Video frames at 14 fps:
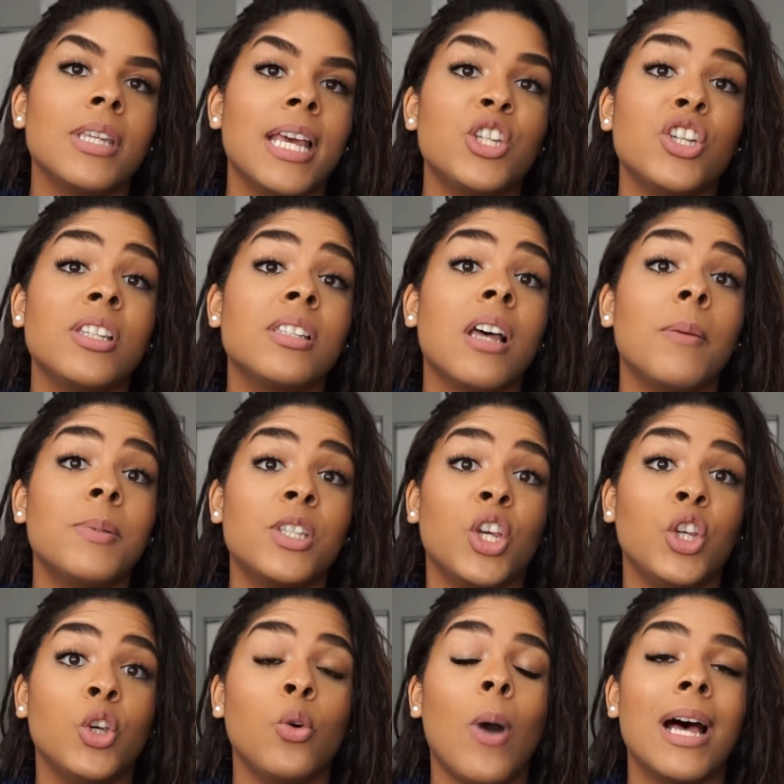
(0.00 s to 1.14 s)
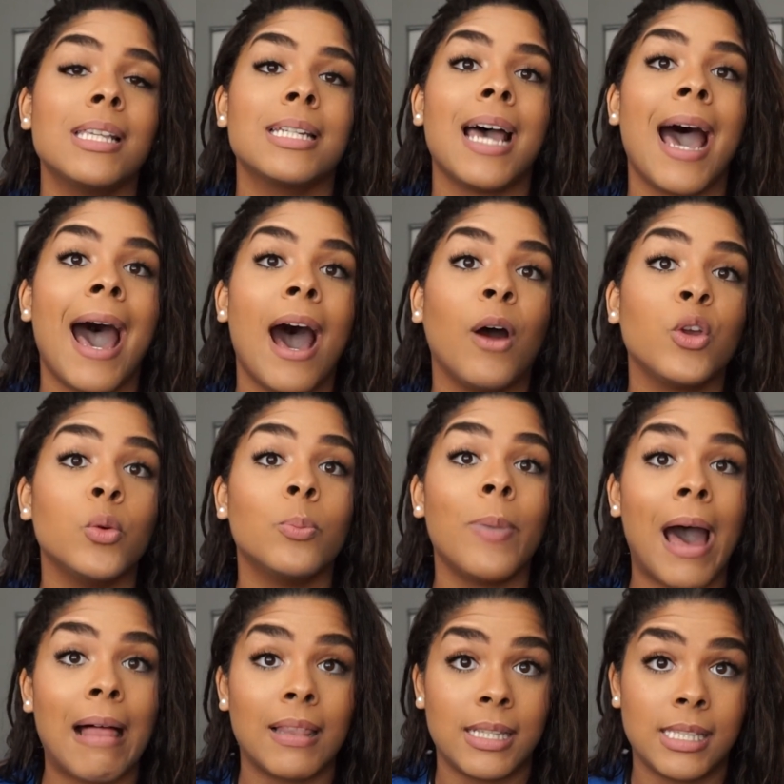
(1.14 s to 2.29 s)
It's just up to you as to how you
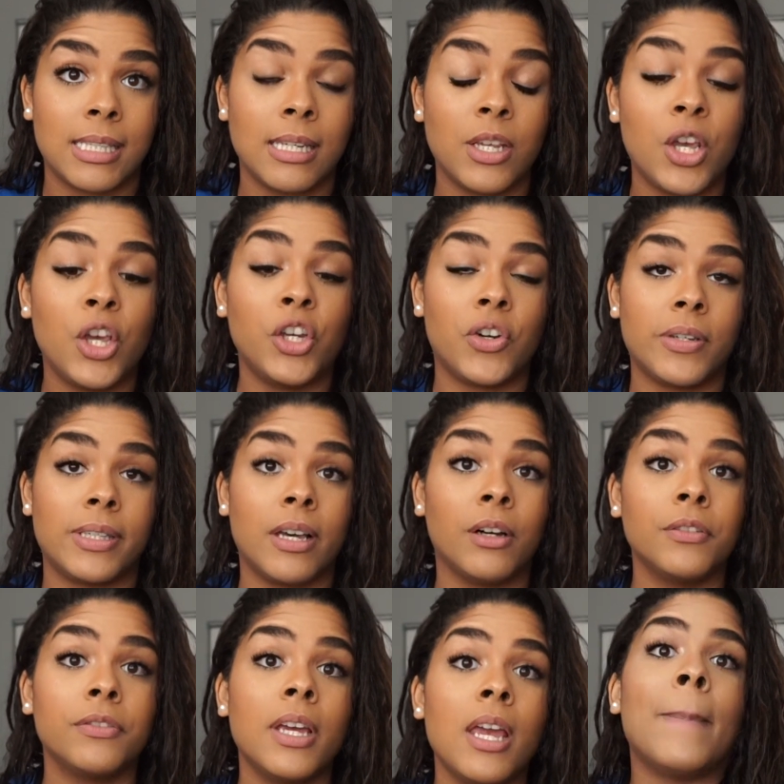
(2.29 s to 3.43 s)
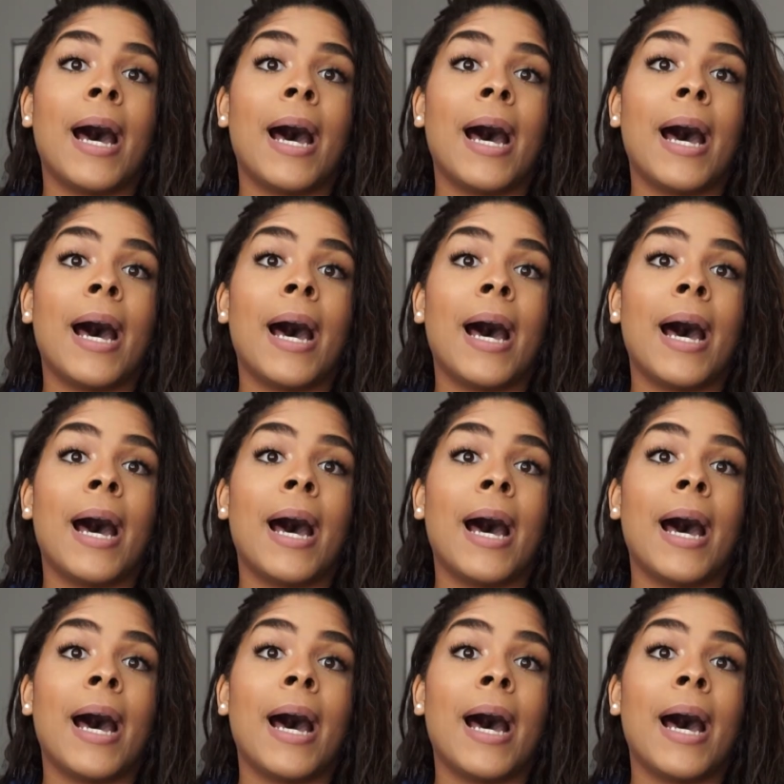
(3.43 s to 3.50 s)
balance yourself.